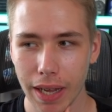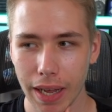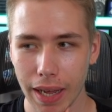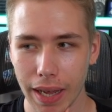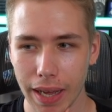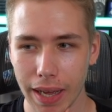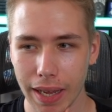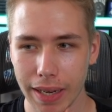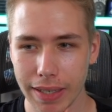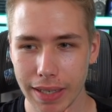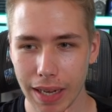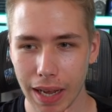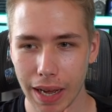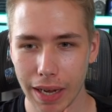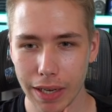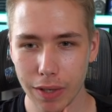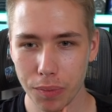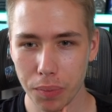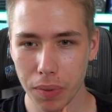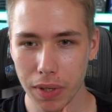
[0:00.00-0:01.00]
And I
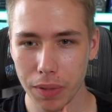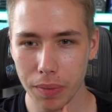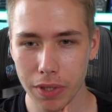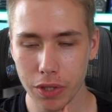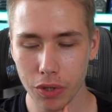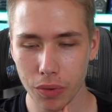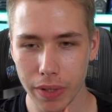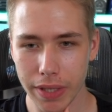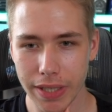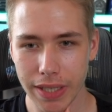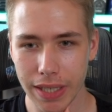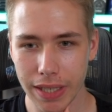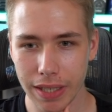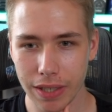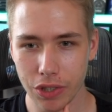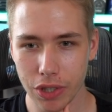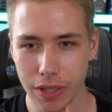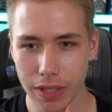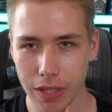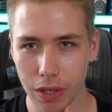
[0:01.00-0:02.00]
don't really want to risk it
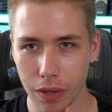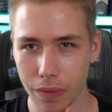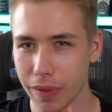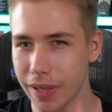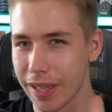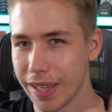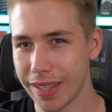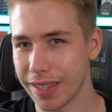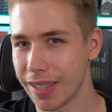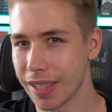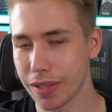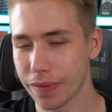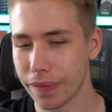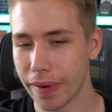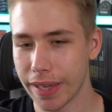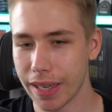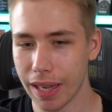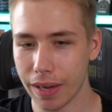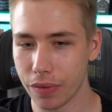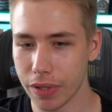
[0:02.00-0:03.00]
and just go for the easiest
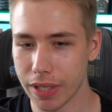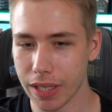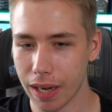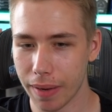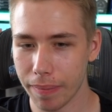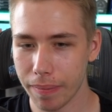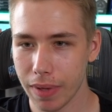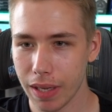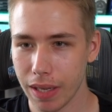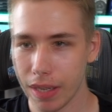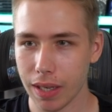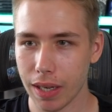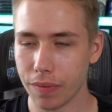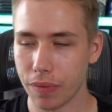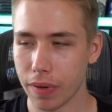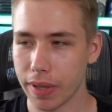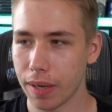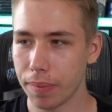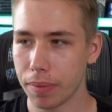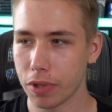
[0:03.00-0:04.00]
fight every time. And
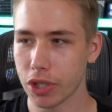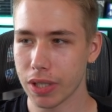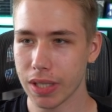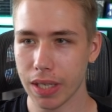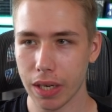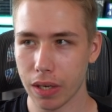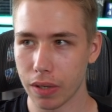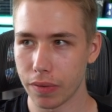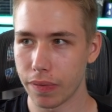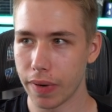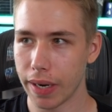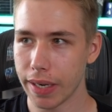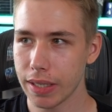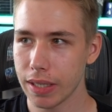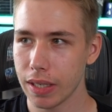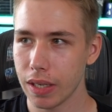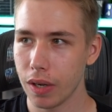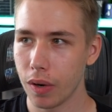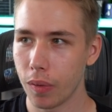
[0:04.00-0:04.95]
for that, we just click on fight.